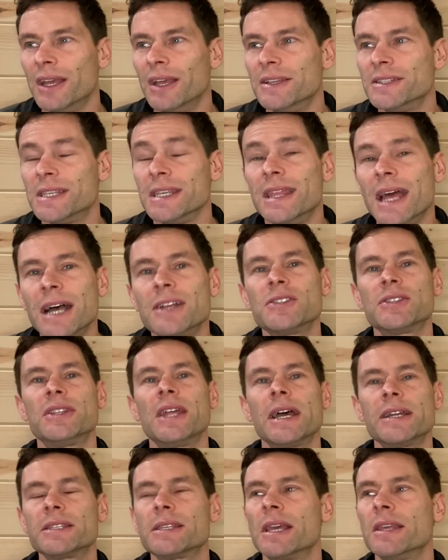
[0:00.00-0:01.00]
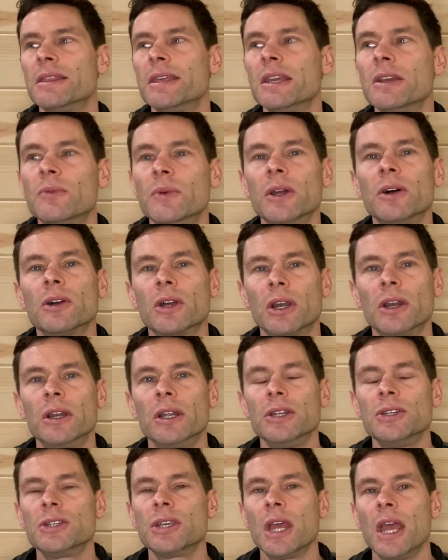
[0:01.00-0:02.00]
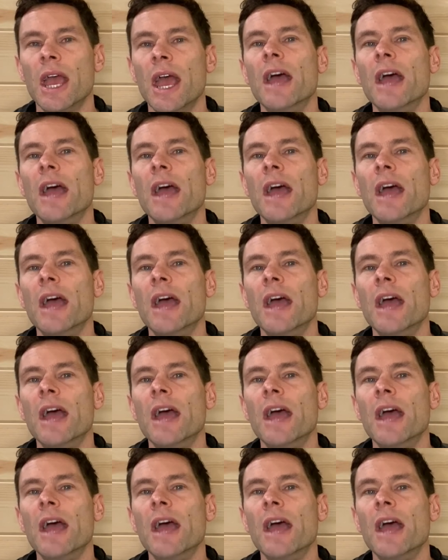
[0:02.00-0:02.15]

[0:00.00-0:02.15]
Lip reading: See, that's I think, real courage.